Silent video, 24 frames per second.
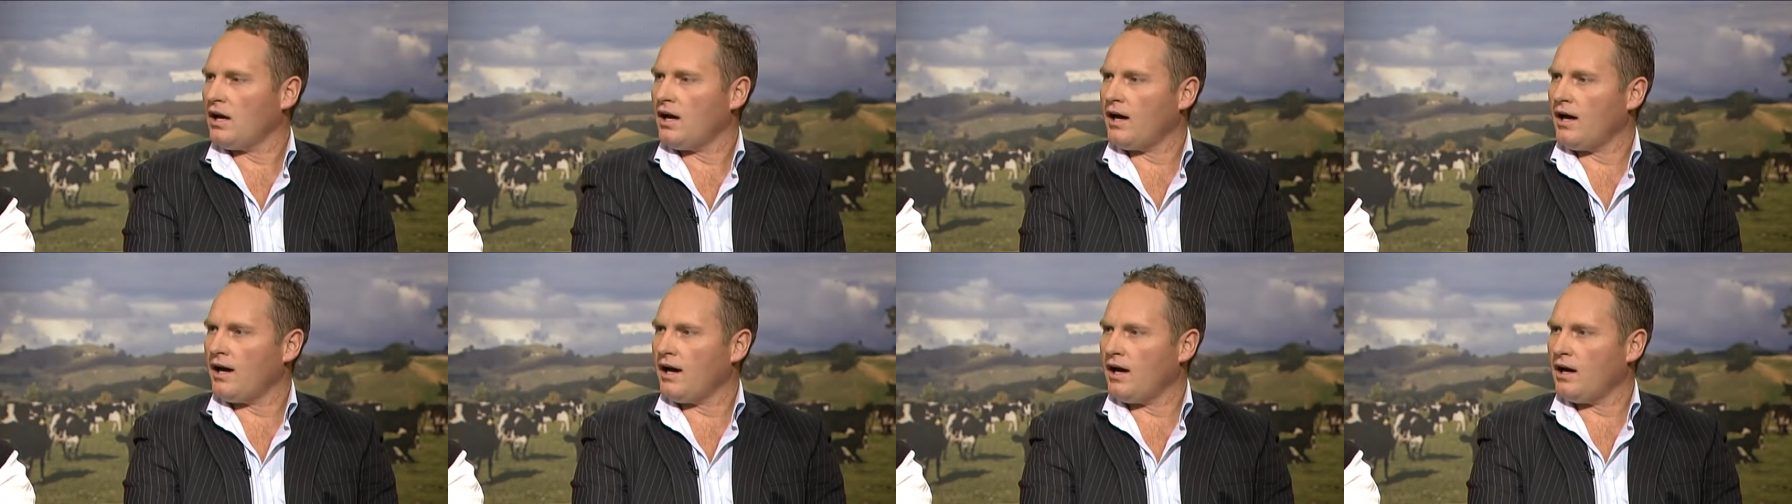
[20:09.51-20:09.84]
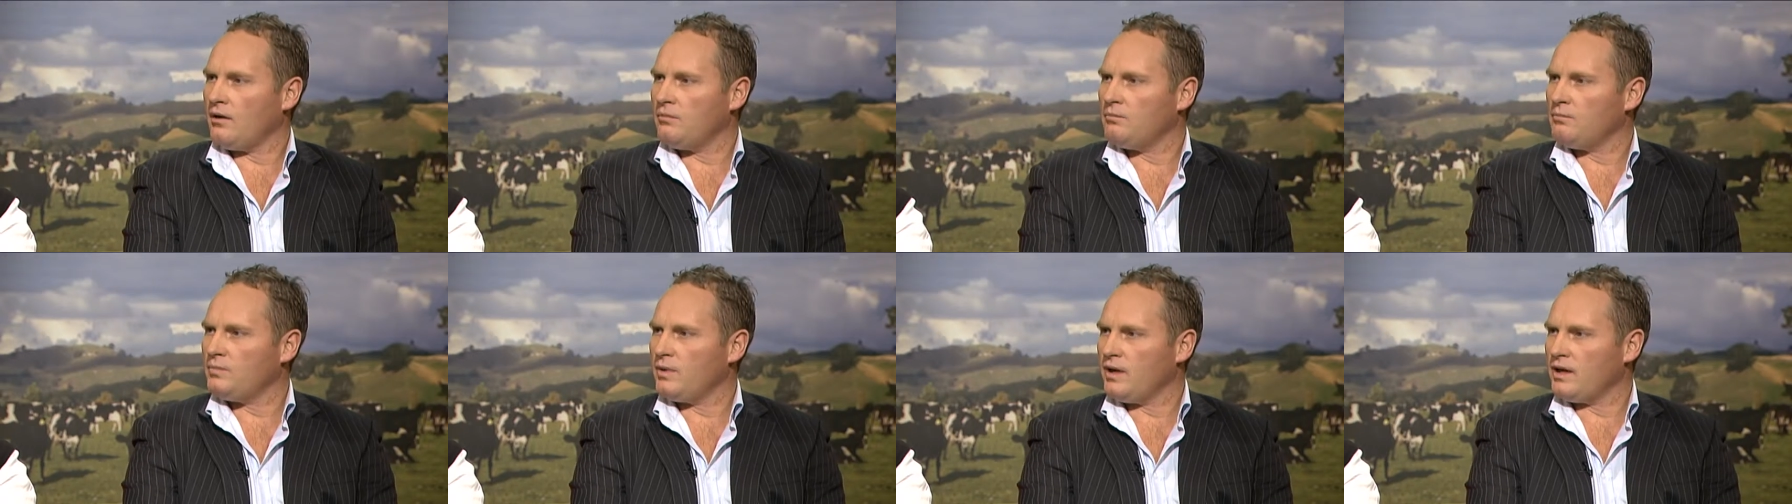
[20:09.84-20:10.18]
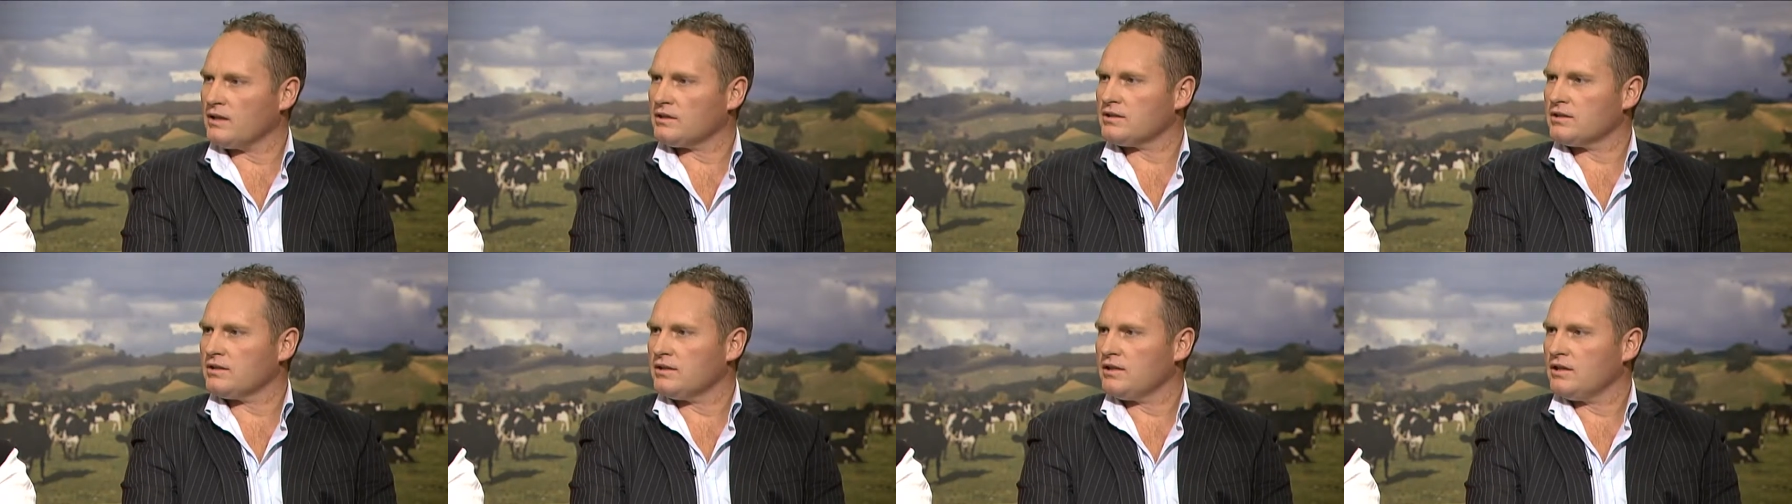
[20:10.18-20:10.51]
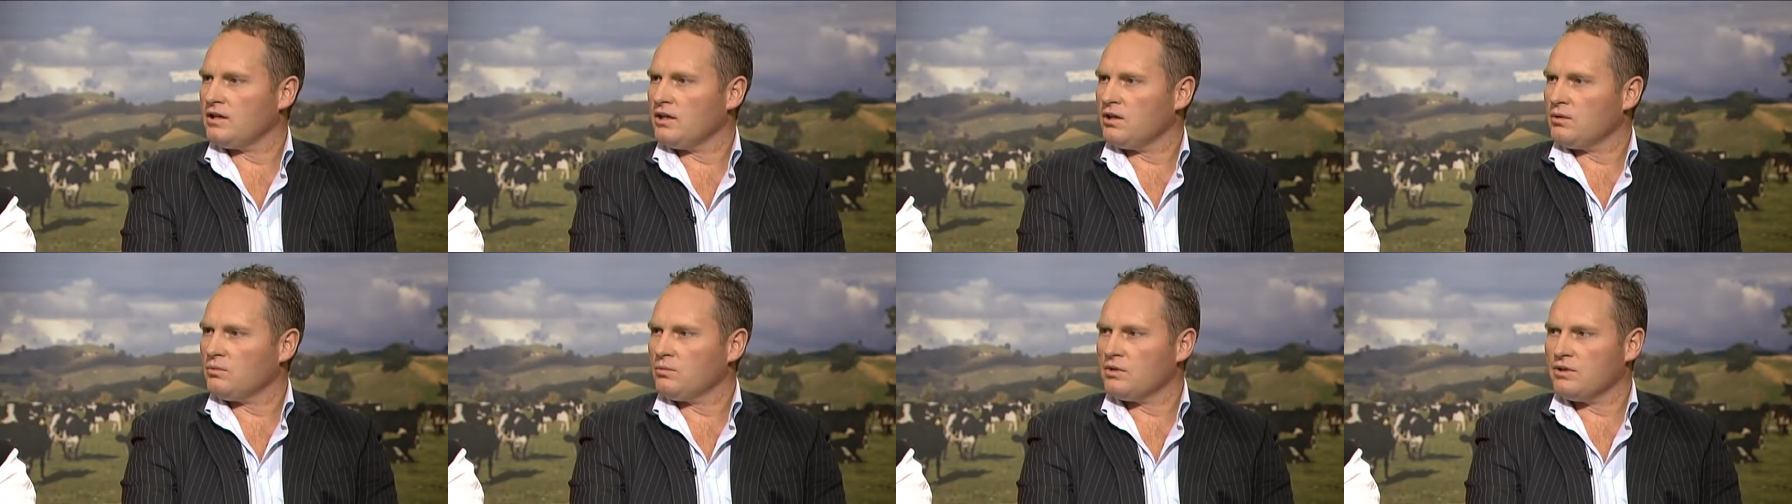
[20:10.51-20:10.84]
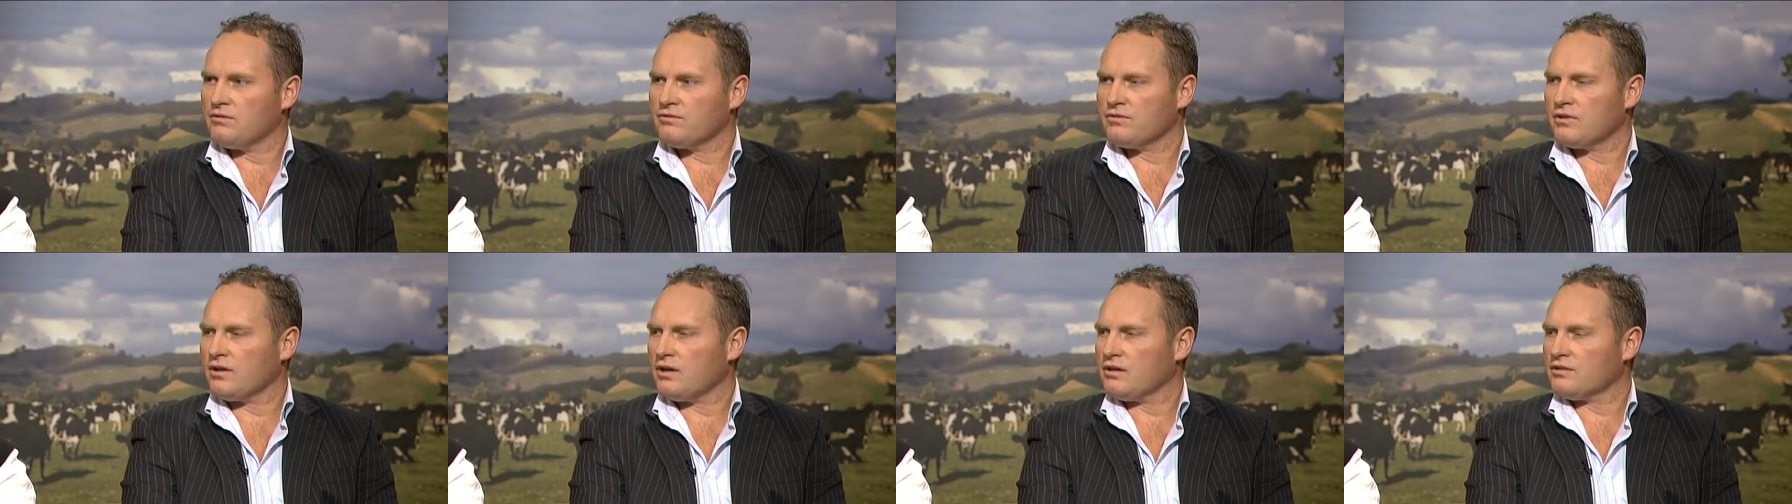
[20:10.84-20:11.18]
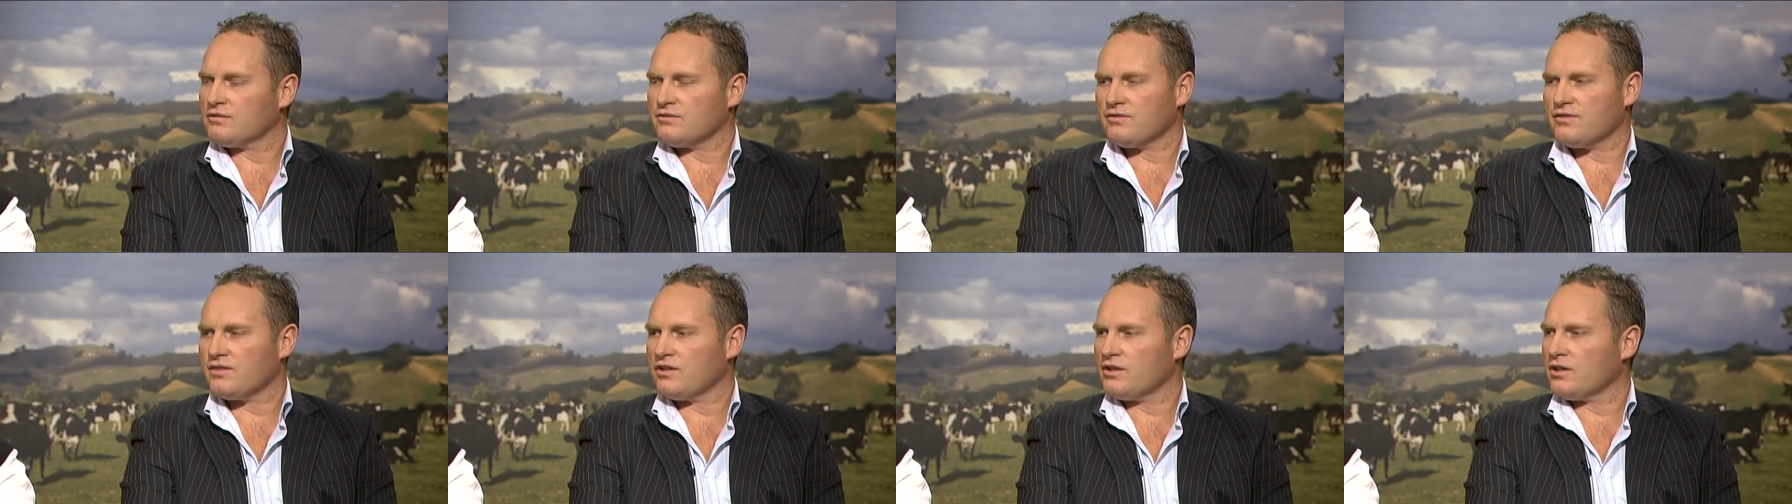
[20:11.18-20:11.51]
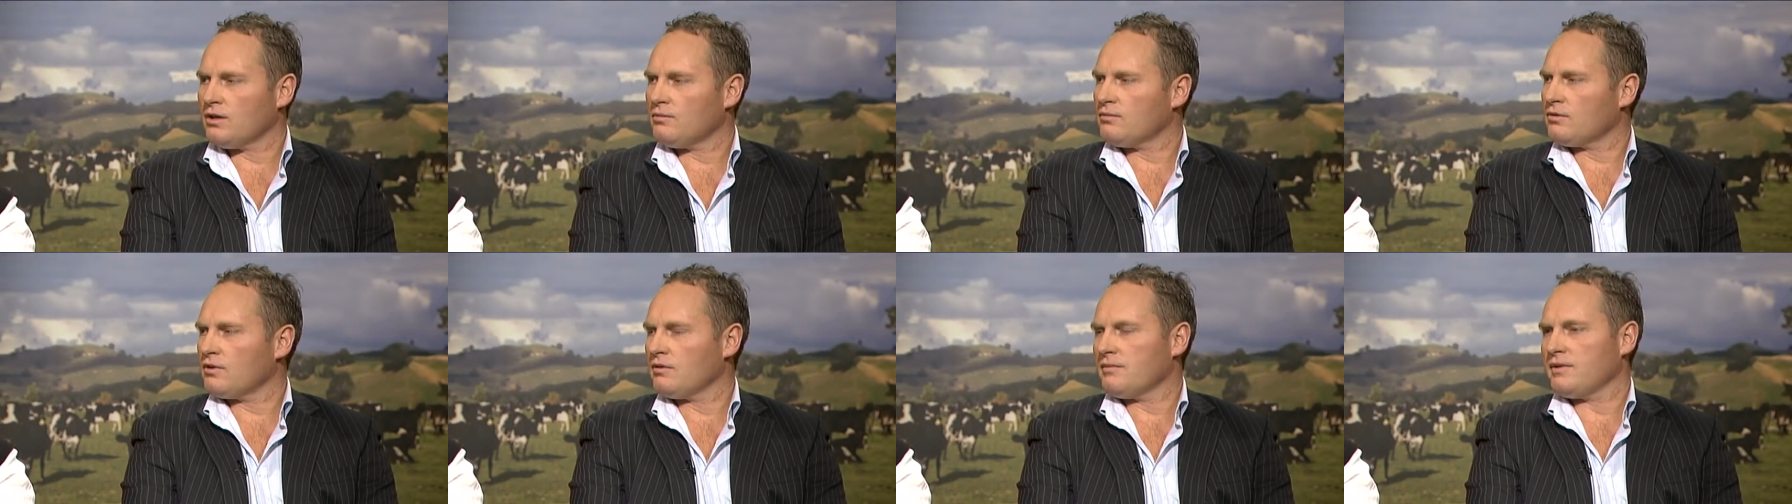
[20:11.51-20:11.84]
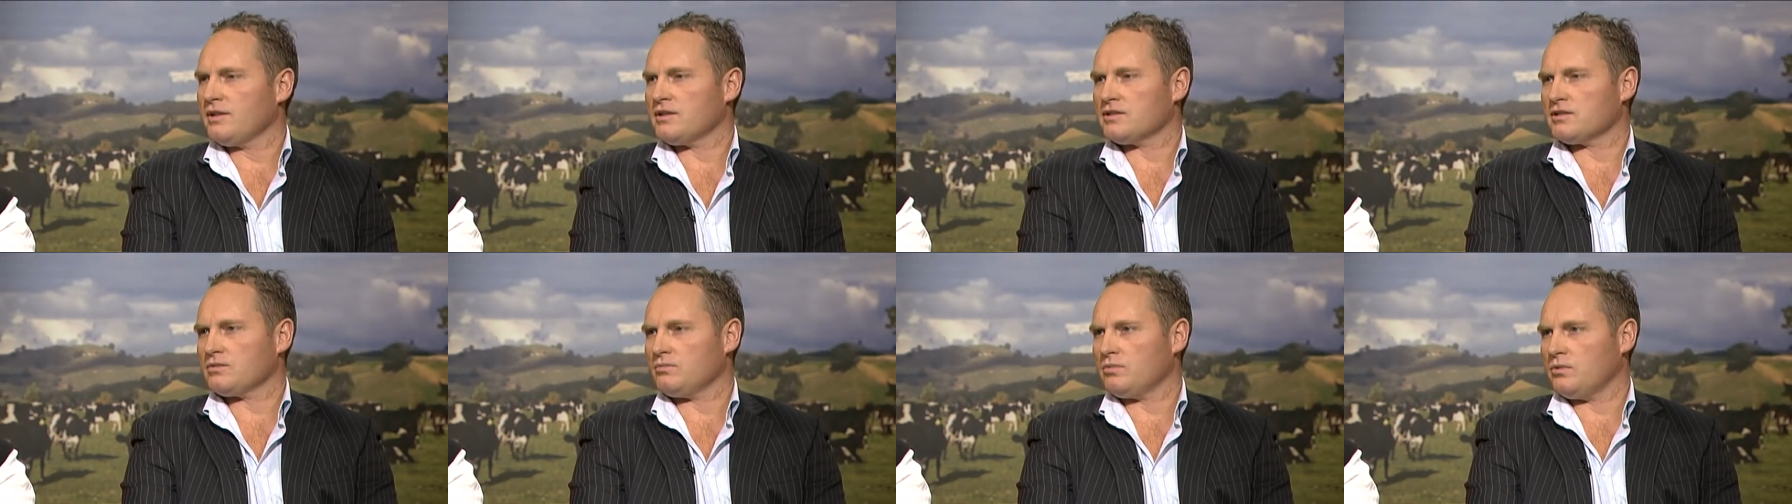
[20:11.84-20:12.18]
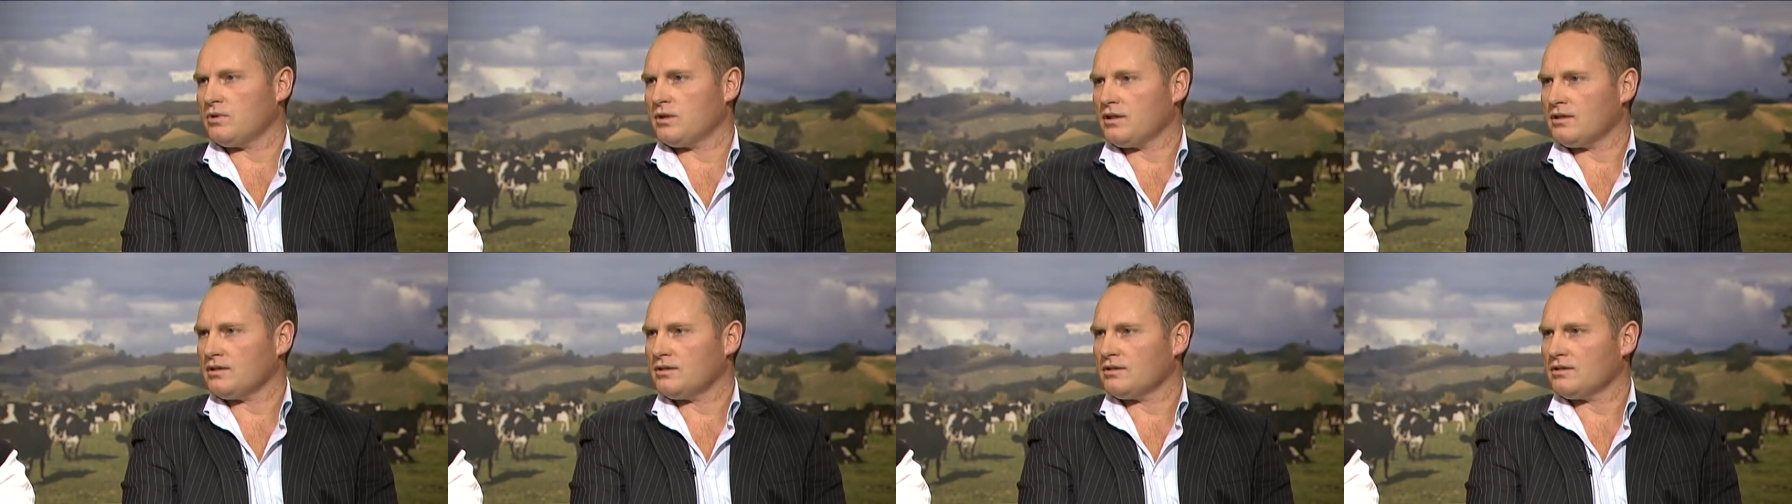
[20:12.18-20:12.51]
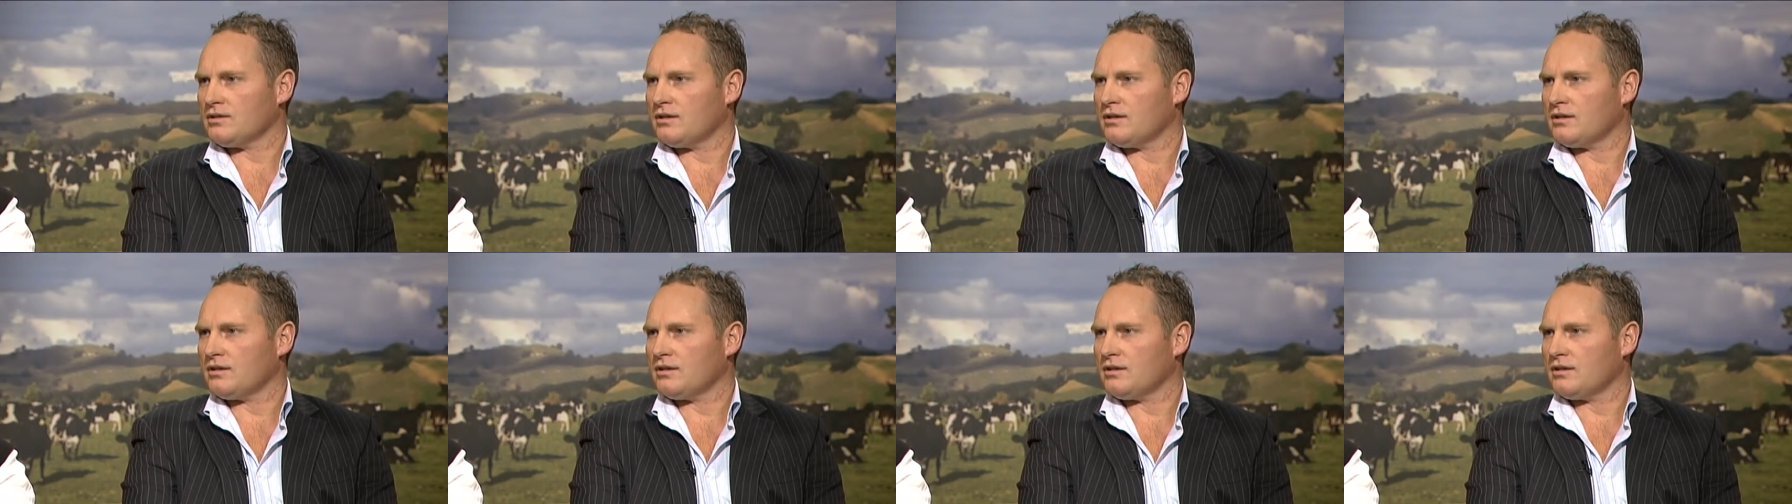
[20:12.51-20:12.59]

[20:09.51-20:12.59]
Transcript: Uh, but we've got phenomenal amounts of water.